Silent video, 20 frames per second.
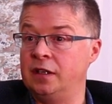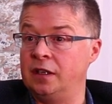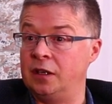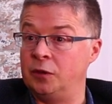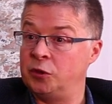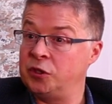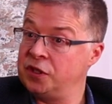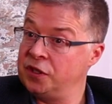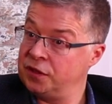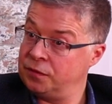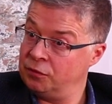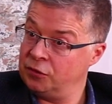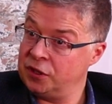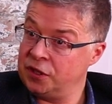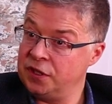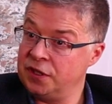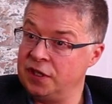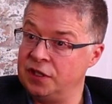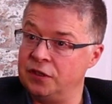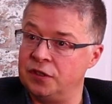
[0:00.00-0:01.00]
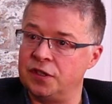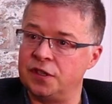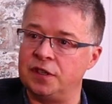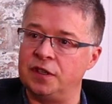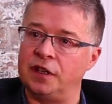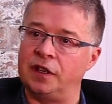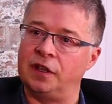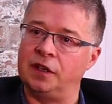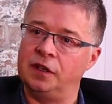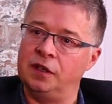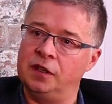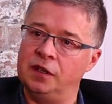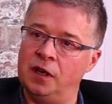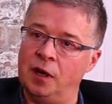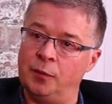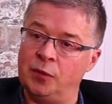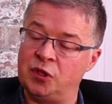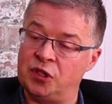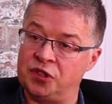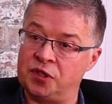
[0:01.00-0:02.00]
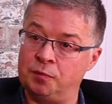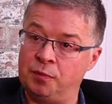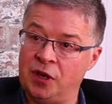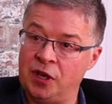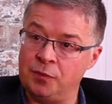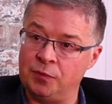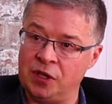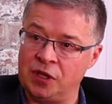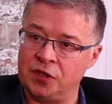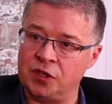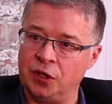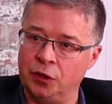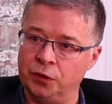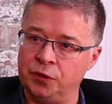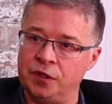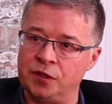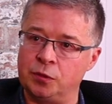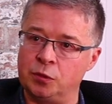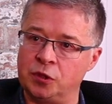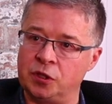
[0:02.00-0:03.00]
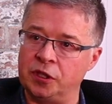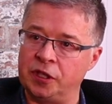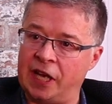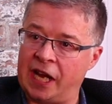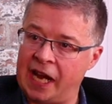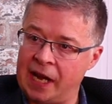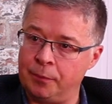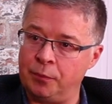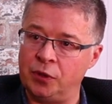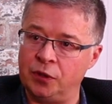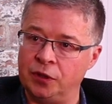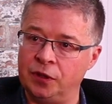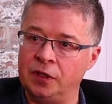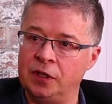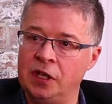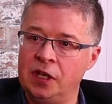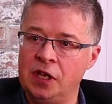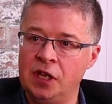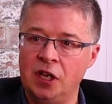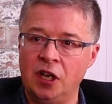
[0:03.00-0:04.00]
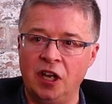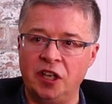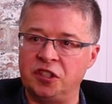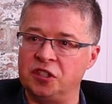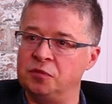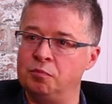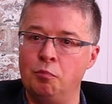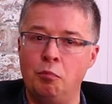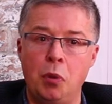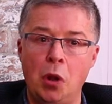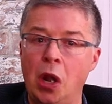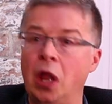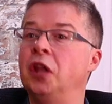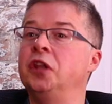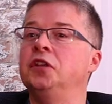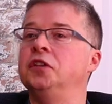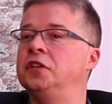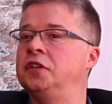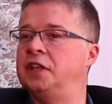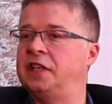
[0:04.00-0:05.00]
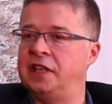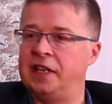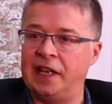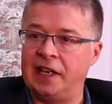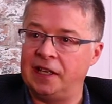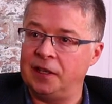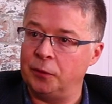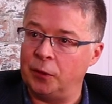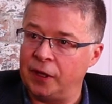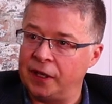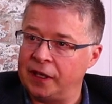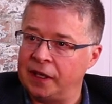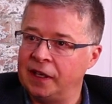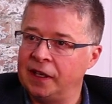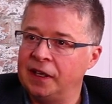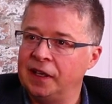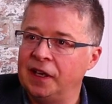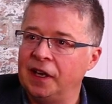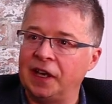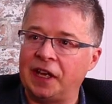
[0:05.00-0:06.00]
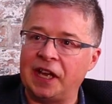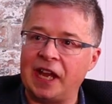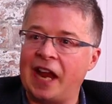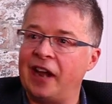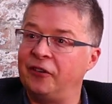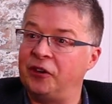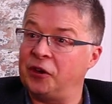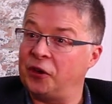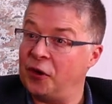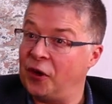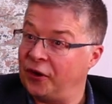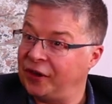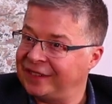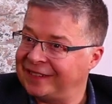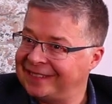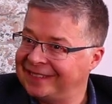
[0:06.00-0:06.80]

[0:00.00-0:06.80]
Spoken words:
Which is interesting. Despite being told this was going to happen, I just blundered in anyway and carried on.